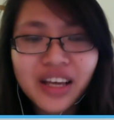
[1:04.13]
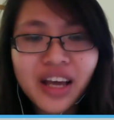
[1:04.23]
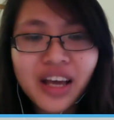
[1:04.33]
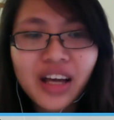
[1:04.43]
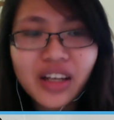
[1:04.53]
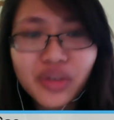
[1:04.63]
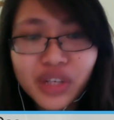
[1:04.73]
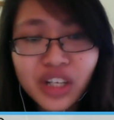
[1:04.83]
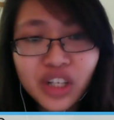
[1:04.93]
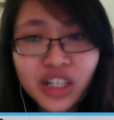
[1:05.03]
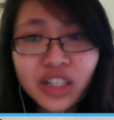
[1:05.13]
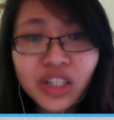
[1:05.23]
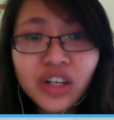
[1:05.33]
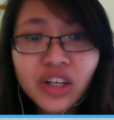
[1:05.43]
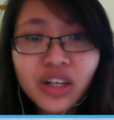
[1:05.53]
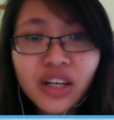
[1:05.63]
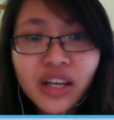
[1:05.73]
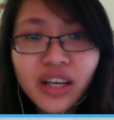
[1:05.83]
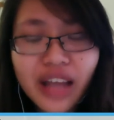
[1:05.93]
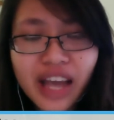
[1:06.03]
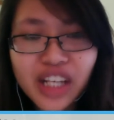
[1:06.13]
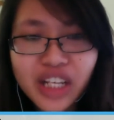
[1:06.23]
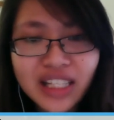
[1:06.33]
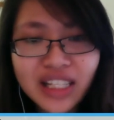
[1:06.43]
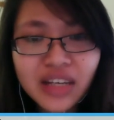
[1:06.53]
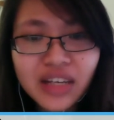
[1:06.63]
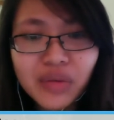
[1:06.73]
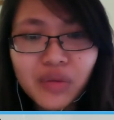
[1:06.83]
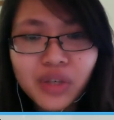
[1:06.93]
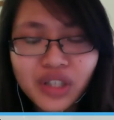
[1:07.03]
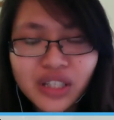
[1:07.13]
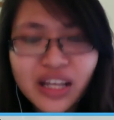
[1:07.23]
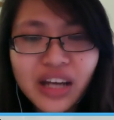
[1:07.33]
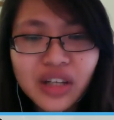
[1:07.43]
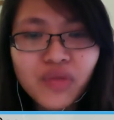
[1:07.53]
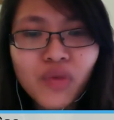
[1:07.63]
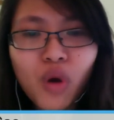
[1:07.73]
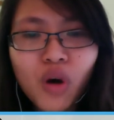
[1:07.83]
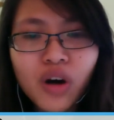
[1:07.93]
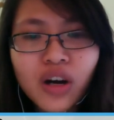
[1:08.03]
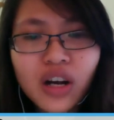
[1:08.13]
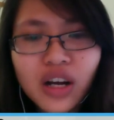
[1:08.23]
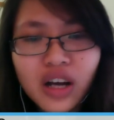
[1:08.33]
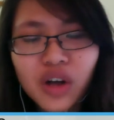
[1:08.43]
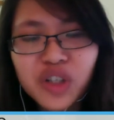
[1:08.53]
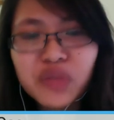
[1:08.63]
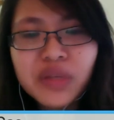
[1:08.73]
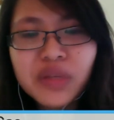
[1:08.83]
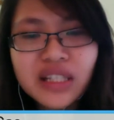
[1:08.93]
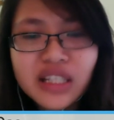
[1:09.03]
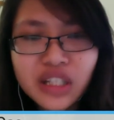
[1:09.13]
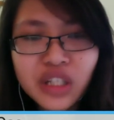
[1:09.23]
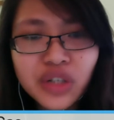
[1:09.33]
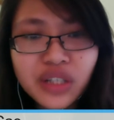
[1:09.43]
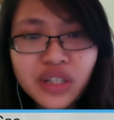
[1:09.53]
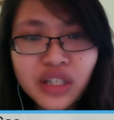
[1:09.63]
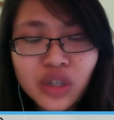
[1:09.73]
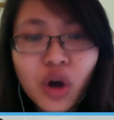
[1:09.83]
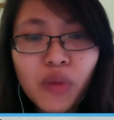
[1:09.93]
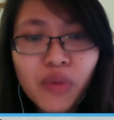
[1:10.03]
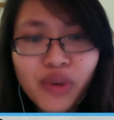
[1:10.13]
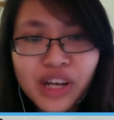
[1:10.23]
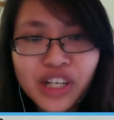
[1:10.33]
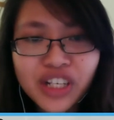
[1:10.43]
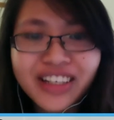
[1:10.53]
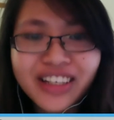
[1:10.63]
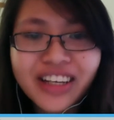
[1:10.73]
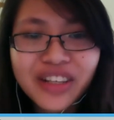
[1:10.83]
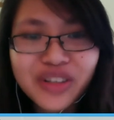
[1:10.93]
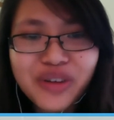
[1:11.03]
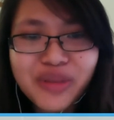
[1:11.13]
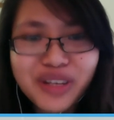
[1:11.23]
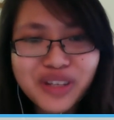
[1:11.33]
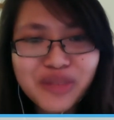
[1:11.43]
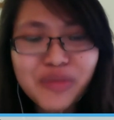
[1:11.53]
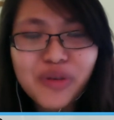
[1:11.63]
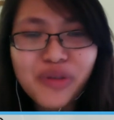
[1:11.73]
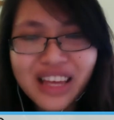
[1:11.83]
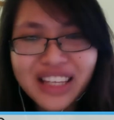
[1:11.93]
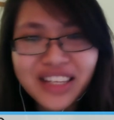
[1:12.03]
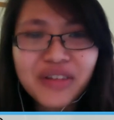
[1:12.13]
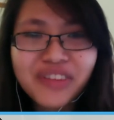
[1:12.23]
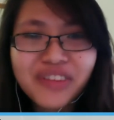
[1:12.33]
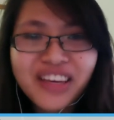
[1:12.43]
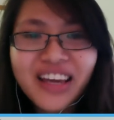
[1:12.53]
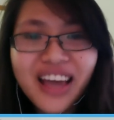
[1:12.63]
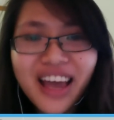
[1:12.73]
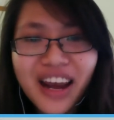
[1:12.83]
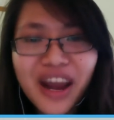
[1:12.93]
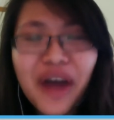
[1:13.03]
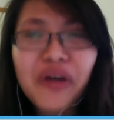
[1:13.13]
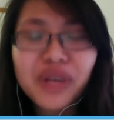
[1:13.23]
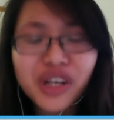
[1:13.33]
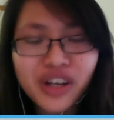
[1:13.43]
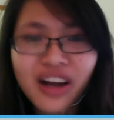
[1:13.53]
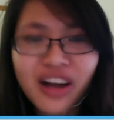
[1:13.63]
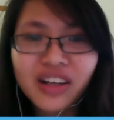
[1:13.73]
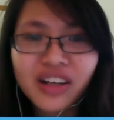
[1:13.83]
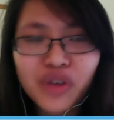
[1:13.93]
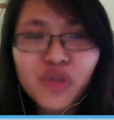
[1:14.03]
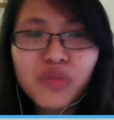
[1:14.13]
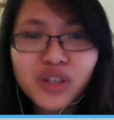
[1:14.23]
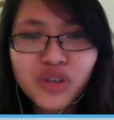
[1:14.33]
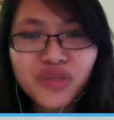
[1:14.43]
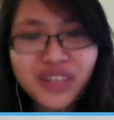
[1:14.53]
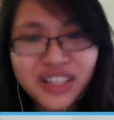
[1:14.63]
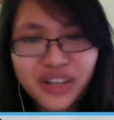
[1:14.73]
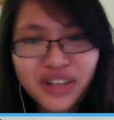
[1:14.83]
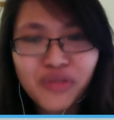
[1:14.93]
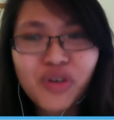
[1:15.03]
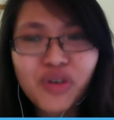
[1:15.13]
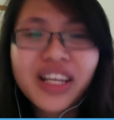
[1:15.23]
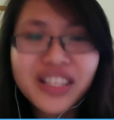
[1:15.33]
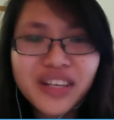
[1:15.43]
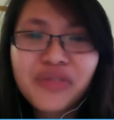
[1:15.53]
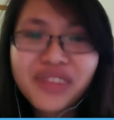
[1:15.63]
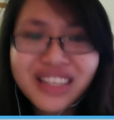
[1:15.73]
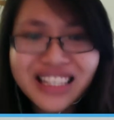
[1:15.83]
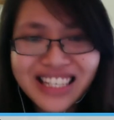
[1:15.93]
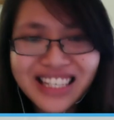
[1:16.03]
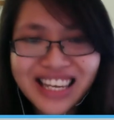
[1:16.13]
a research intern in HSC, which stands for Ho Chi Minh City Securities Corporation, during my summer with SEOV, and now I'm a recruitment officer for SEOV this year.